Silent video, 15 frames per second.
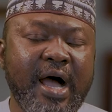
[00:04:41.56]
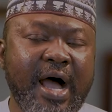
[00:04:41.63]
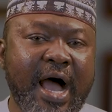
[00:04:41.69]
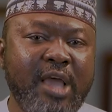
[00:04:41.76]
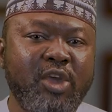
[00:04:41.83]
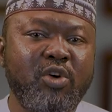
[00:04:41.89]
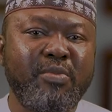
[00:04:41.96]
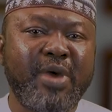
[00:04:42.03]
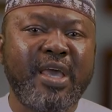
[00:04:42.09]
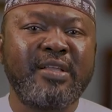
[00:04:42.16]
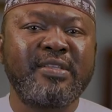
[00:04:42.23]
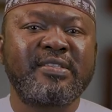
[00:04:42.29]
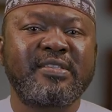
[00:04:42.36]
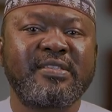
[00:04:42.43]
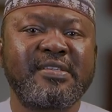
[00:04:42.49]

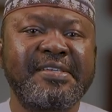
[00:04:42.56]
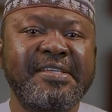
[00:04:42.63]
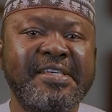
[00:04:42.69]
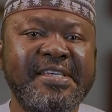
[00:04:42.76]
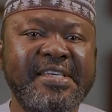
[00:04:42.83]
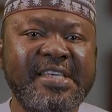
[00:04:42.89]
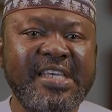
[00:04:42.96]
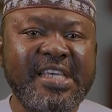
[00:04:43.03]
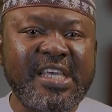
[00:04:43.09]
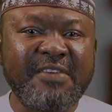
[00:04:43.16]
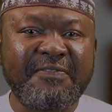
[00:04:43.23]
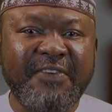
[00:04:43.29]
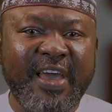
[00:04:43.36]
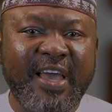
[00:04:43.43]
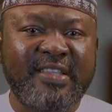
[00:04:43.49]
arguments,
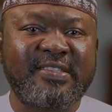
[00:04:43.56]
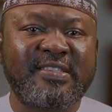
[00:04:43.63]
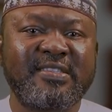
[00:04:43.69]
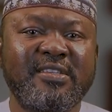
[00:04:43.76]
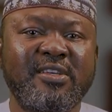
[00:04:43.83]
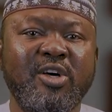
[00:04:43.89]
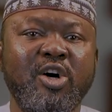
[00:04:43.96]
effects,